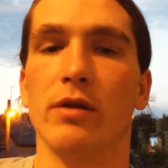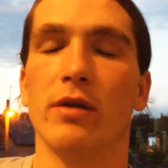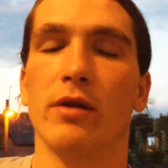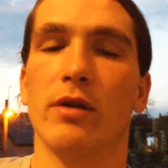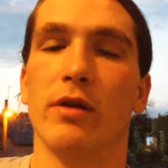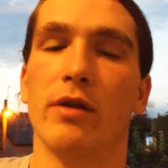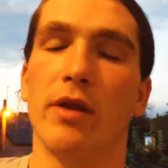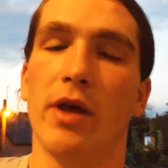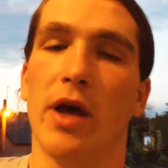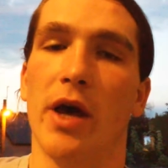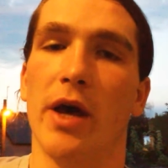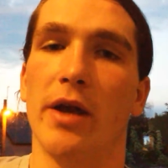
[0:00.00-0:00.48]

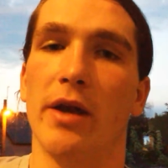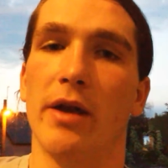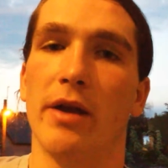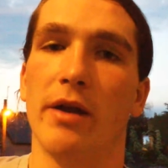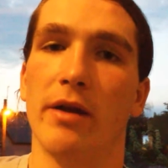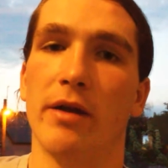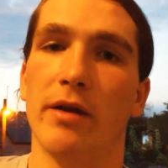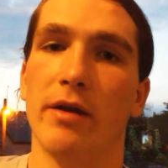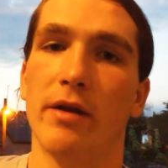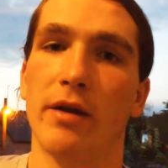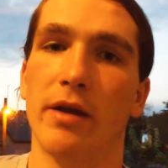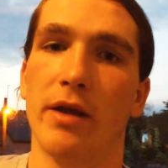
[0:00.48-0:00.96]
than
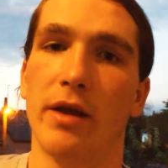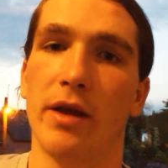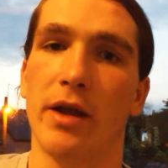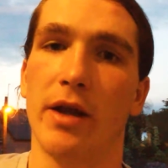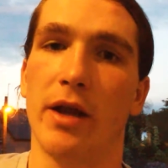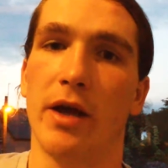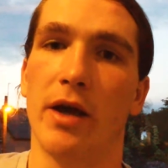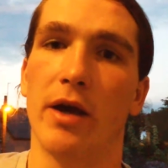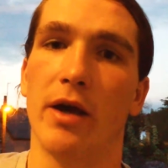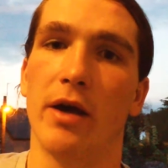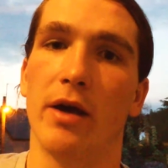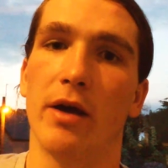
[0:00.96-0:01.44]
in
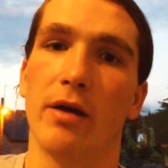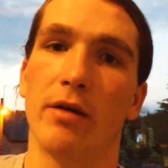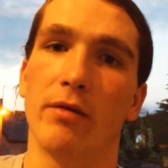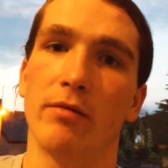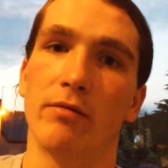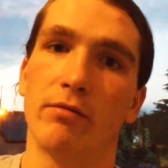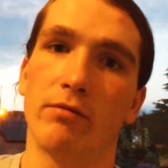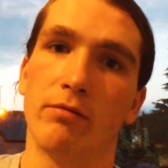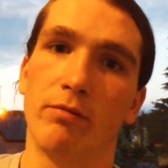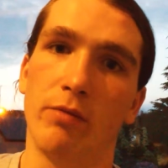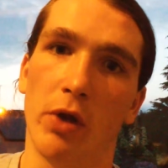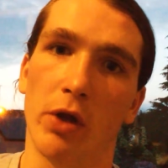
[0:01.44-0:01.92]
a
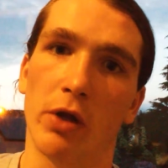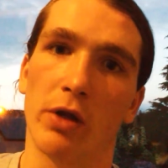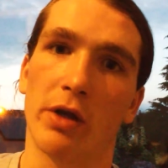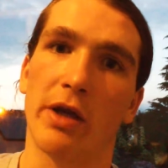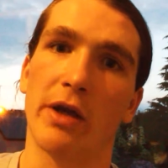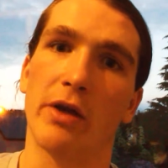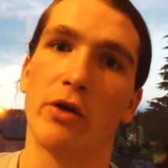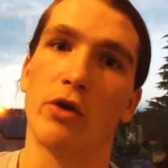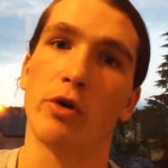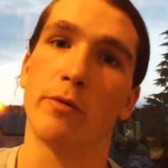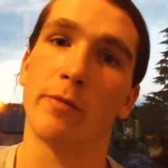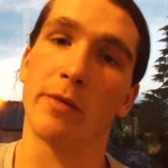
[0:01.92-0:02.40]

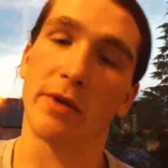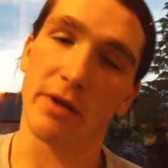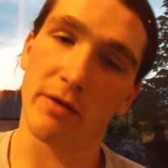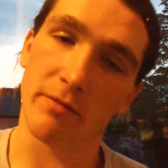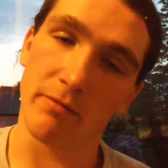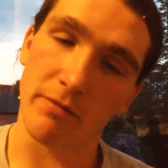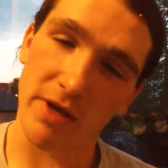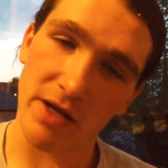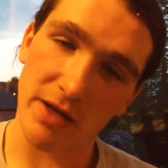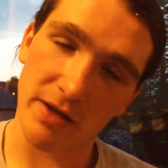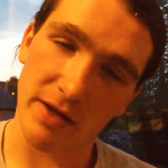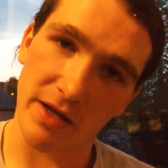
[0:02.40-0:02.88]
bulking or
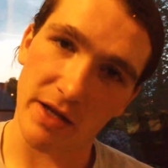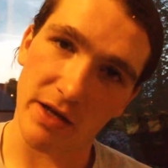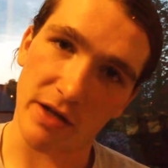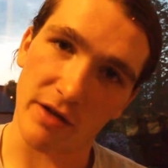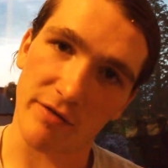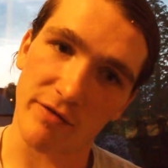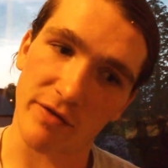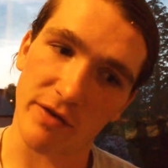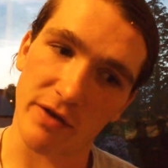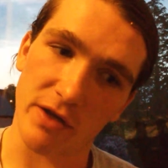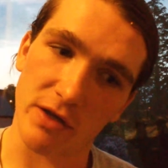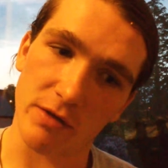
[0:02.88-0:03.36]
maintaining
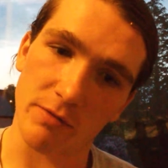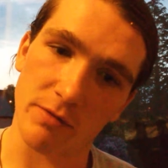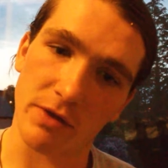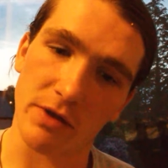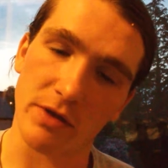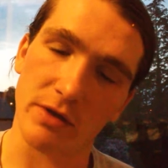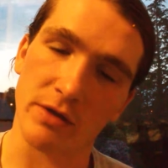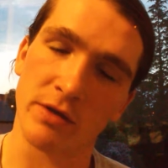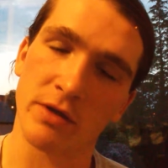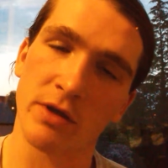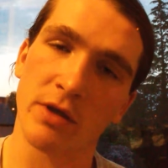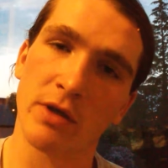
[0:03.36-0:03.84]
phase,
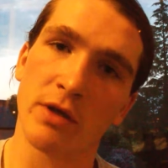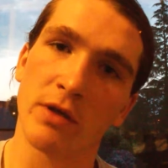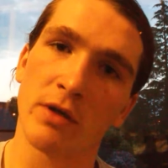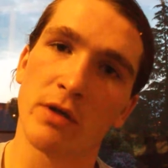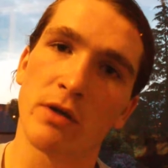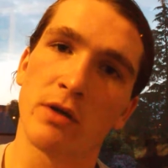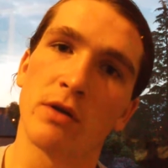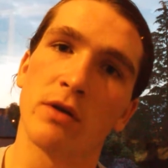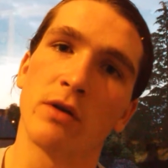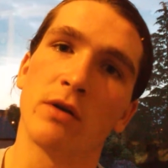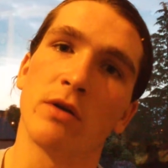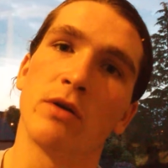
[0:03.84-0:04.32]
because
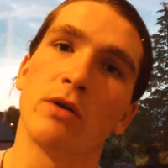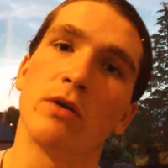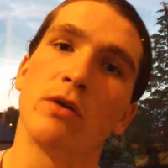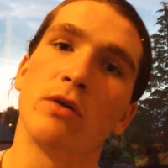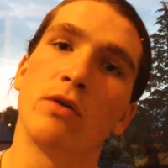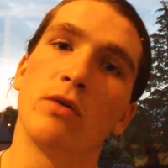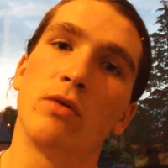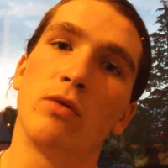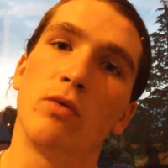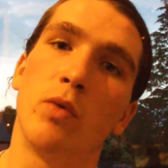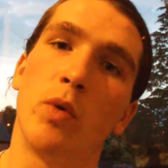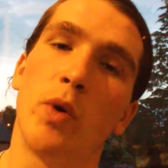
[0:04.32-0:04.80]

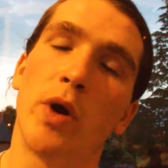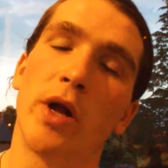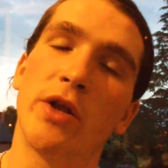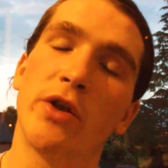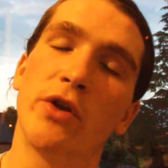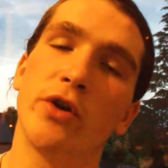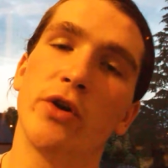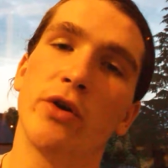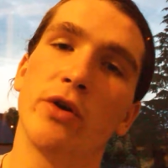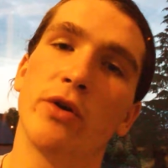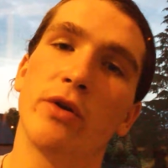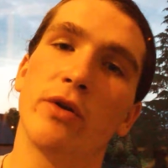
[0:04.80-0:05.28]
when
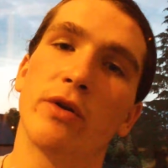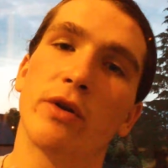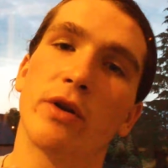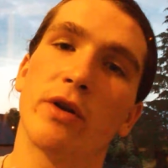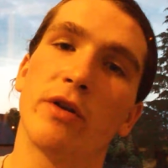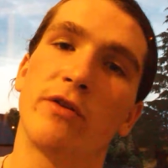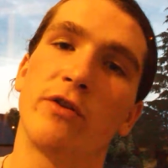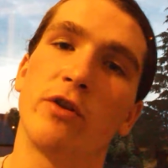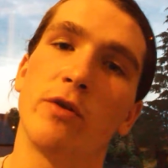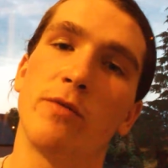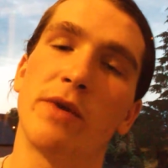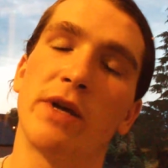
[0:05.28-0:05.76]
you're
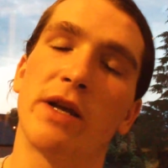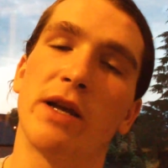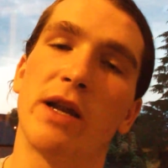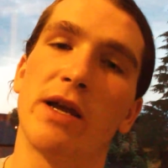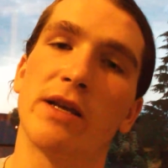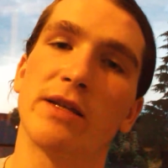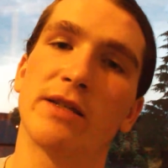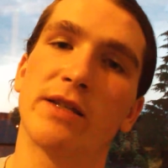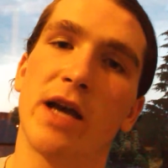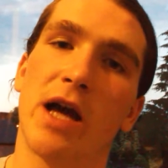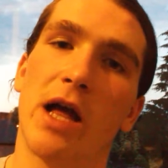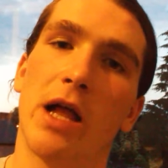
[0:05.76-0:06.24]
consuming
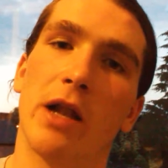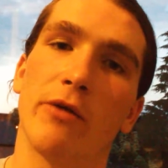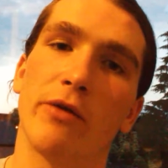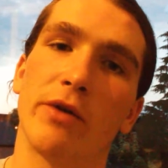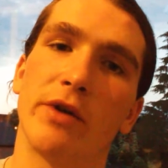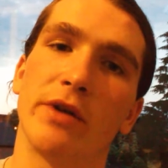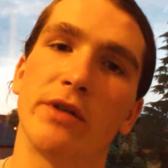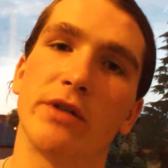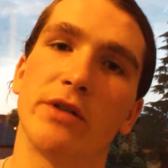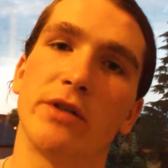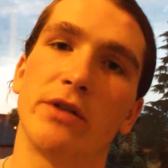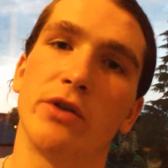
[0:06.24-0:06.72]
less
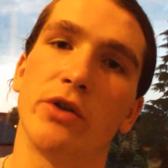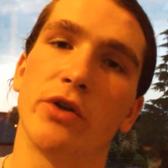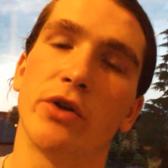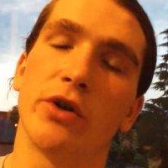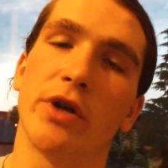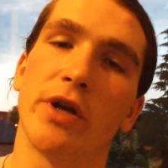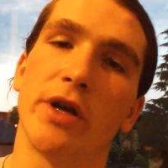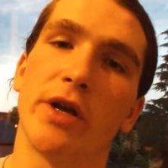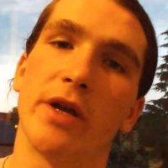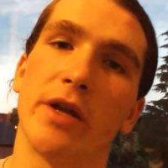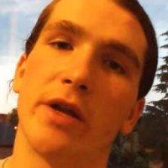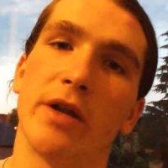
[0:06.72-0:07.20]
calories, you're
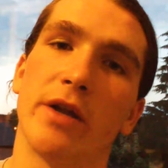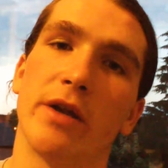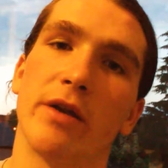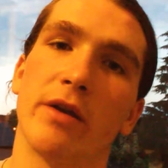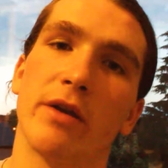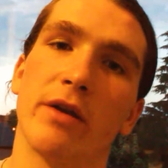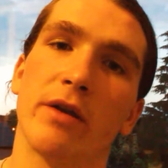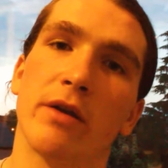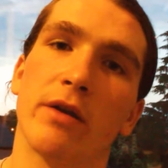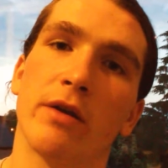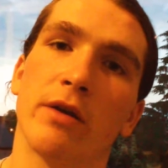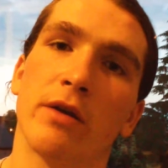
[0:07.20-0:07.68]

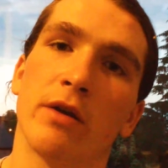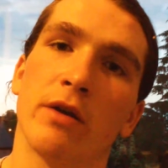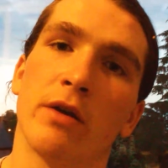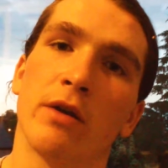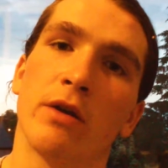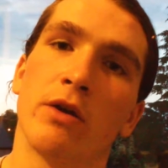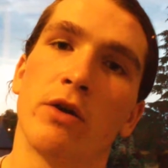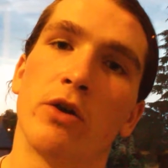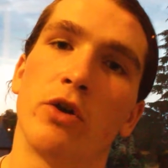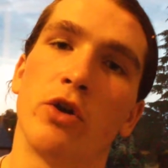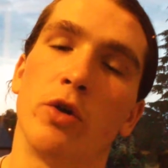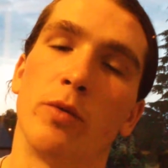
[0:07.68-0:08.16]

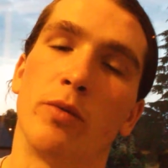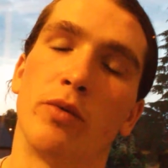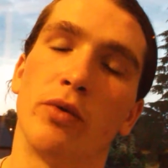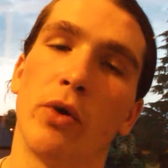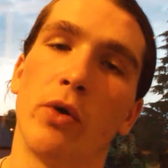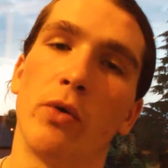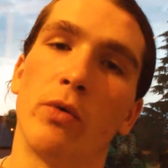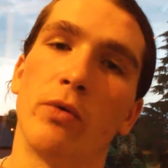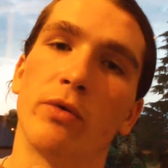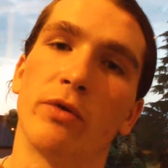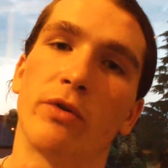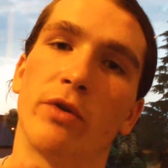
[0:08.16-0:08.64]

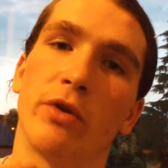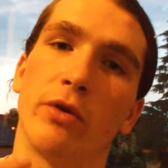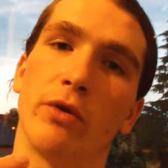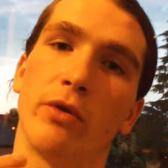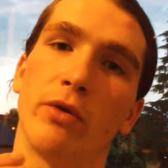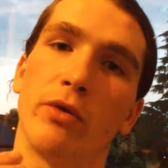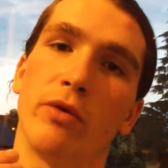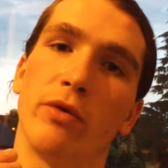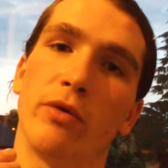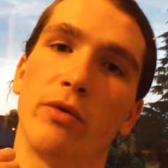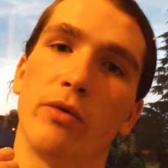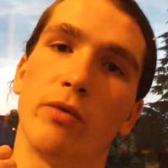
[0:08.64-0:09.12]
prone
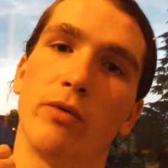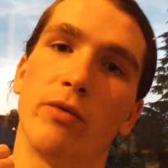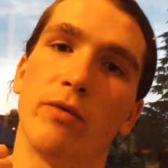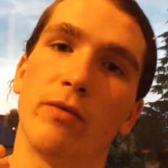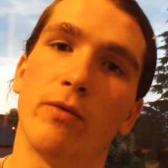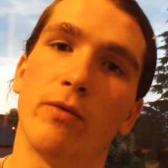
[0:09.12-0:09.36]
to